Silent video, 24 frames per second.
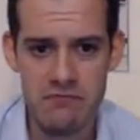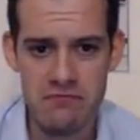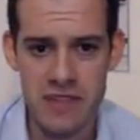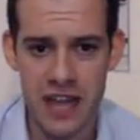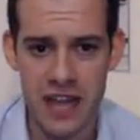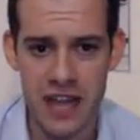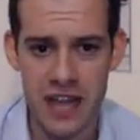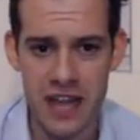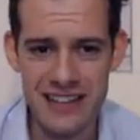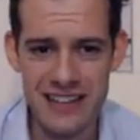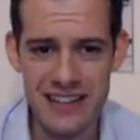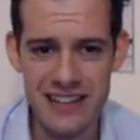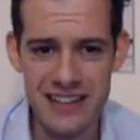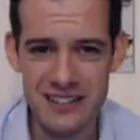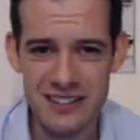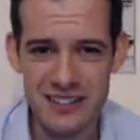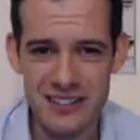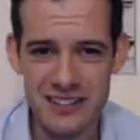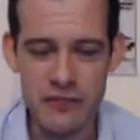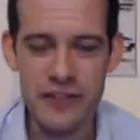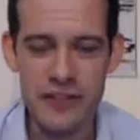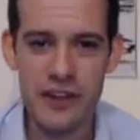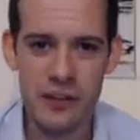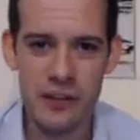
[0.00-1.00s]
the idea is
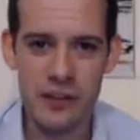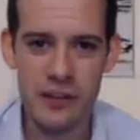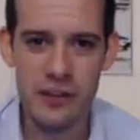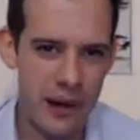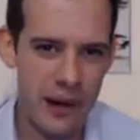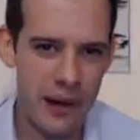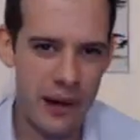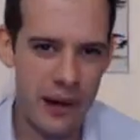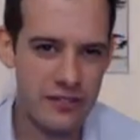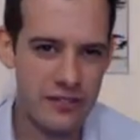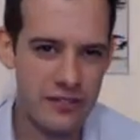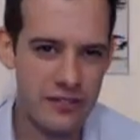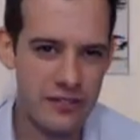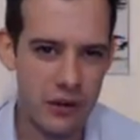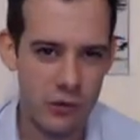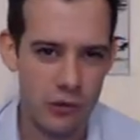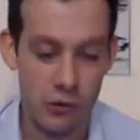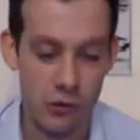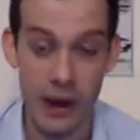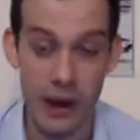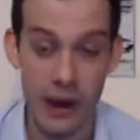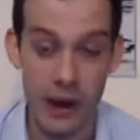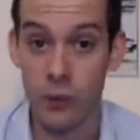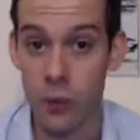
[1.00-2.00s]
you feel embarrassed
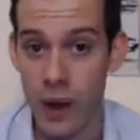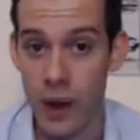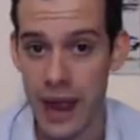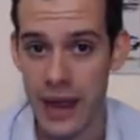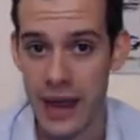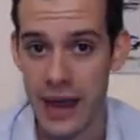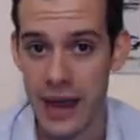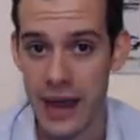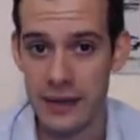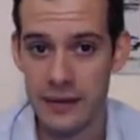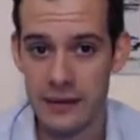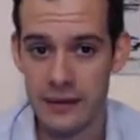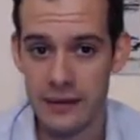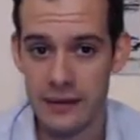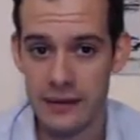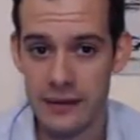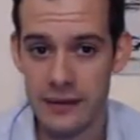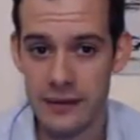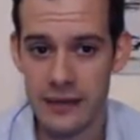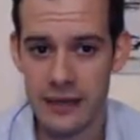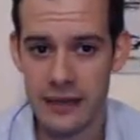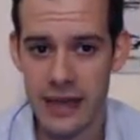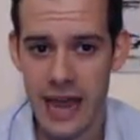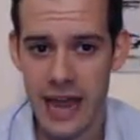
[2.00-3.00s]
right away.
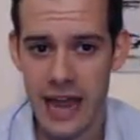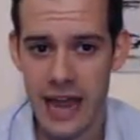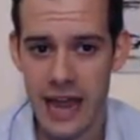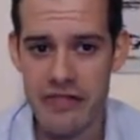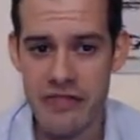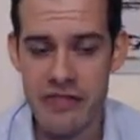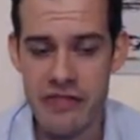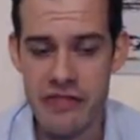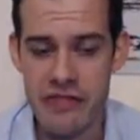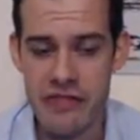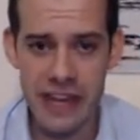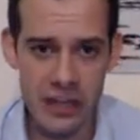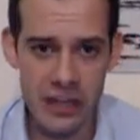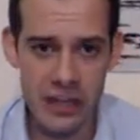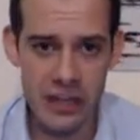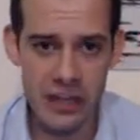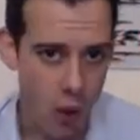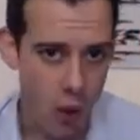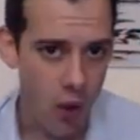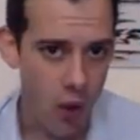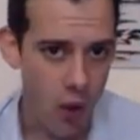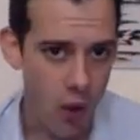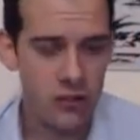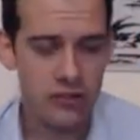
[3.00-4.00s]
And then
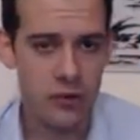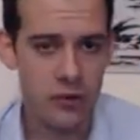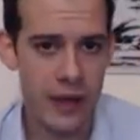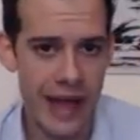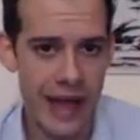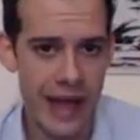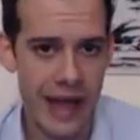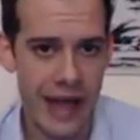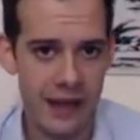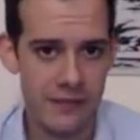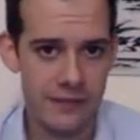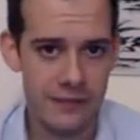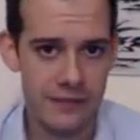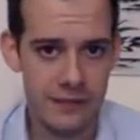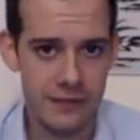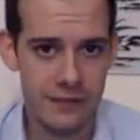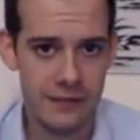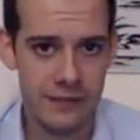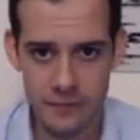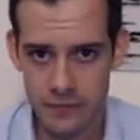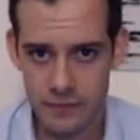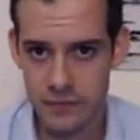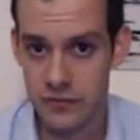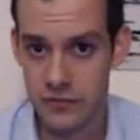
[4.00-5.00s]
you also have
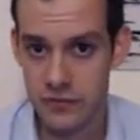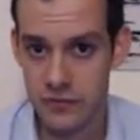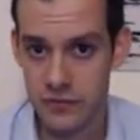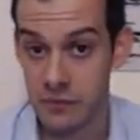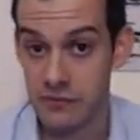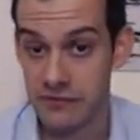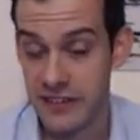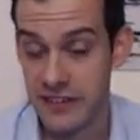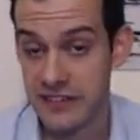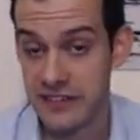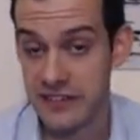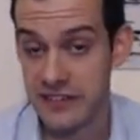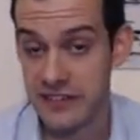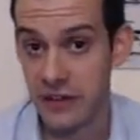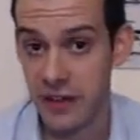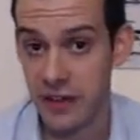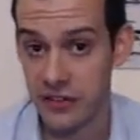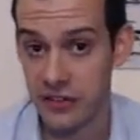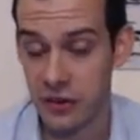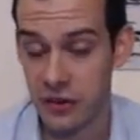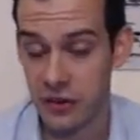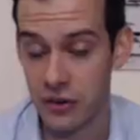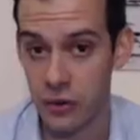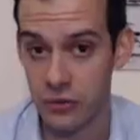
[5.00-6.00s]
some
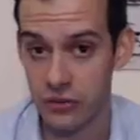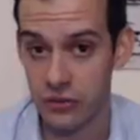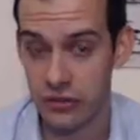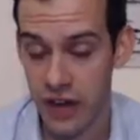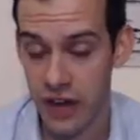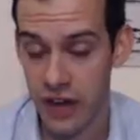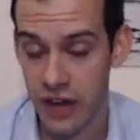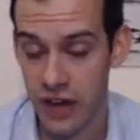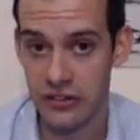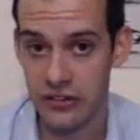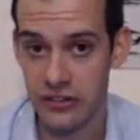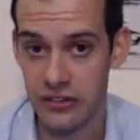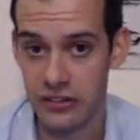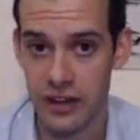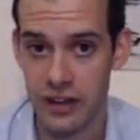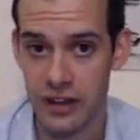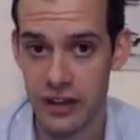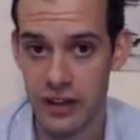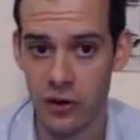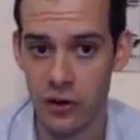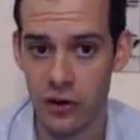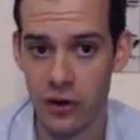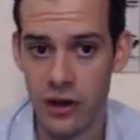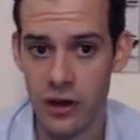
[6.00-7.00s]
physiological changes that
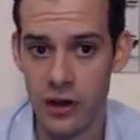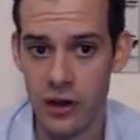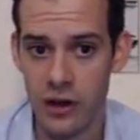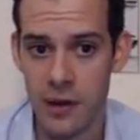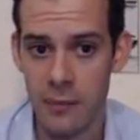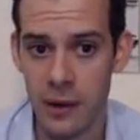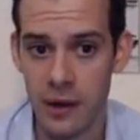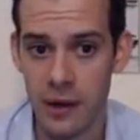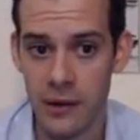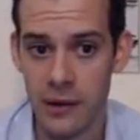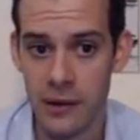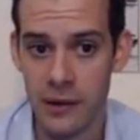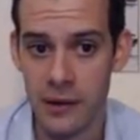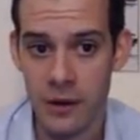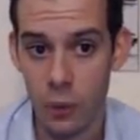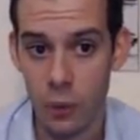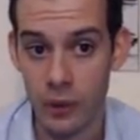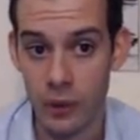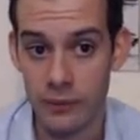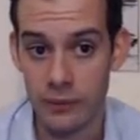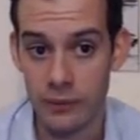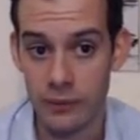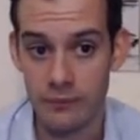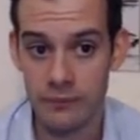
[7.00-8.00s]
occur. But
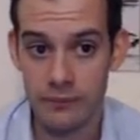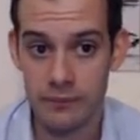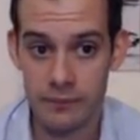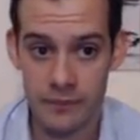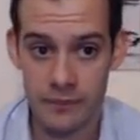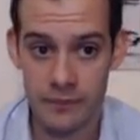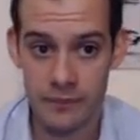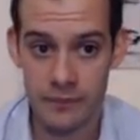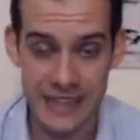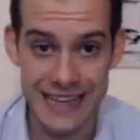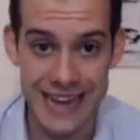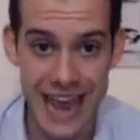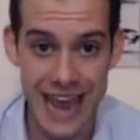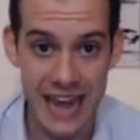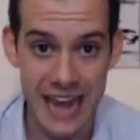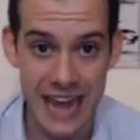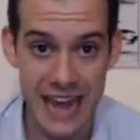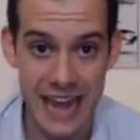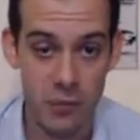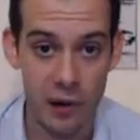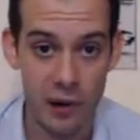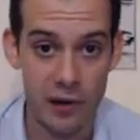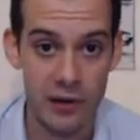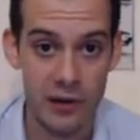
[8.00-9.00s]
what the
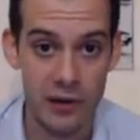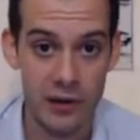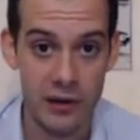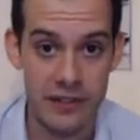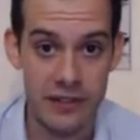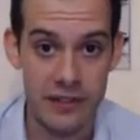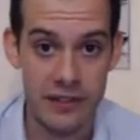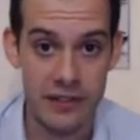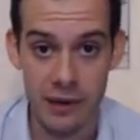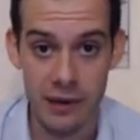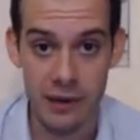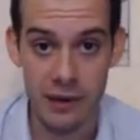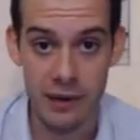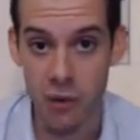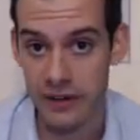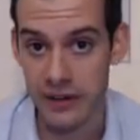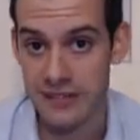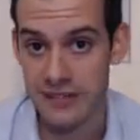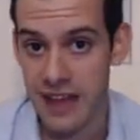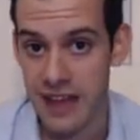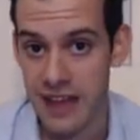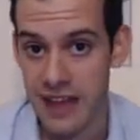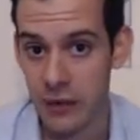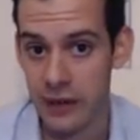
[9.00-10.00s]
Cannon Bard theory
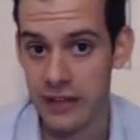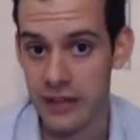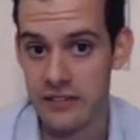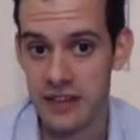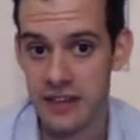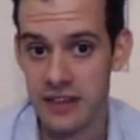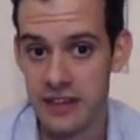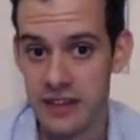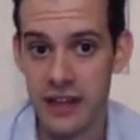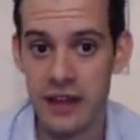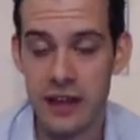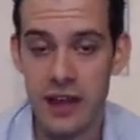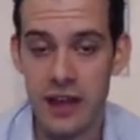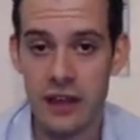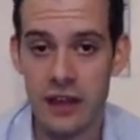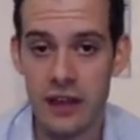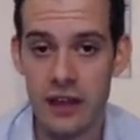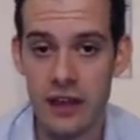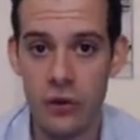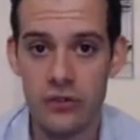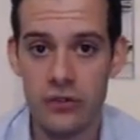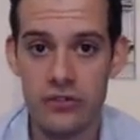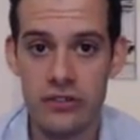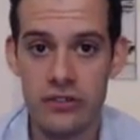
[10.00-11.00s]
points out is that
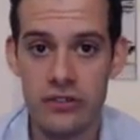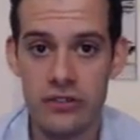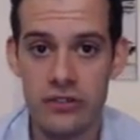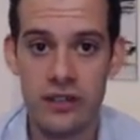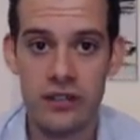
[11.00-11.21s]
those